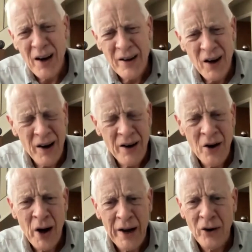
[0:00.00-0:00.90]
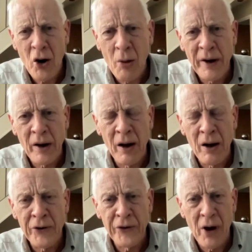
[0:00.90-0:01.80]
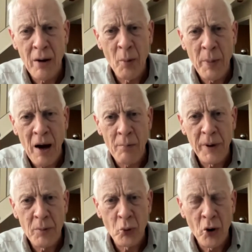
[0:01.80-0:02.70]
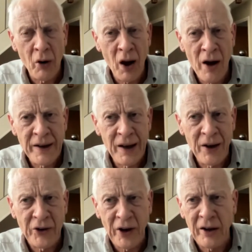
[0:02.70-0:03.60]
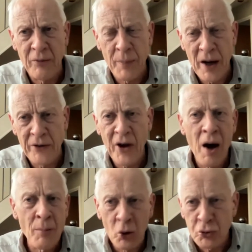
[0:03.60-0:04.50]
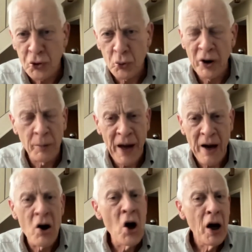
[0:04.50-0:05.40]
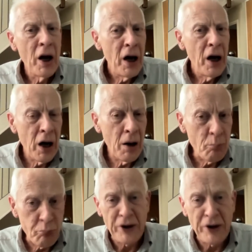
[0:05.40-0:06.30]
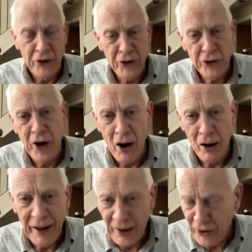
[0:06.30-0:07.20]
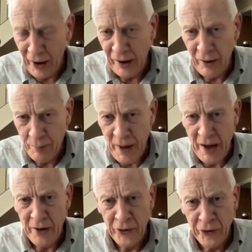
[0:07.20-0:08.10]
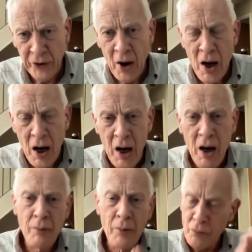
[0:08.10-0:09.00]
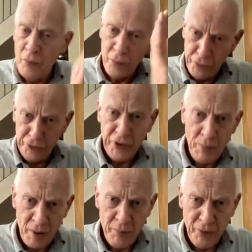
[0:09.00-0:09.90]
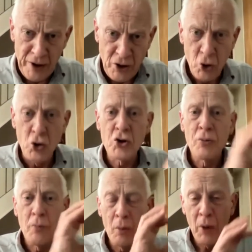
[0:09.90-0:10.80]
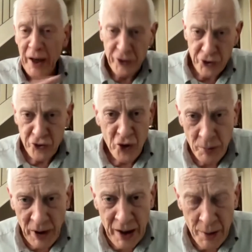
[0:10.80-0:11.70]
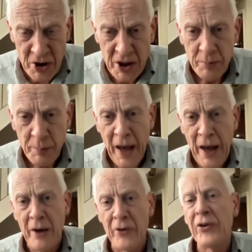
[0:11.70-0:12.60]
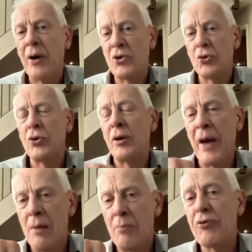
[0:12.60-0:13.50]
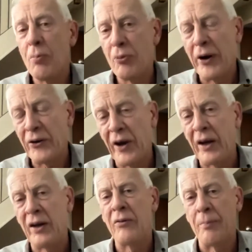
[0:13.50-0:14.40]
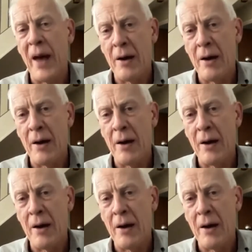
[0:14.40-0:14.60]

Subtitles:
I know I had a comment last time about people not liking executive mayors. I'm not talking about British style executive mayors, some of them very good, extremely limited powers. I'm talking about proper executive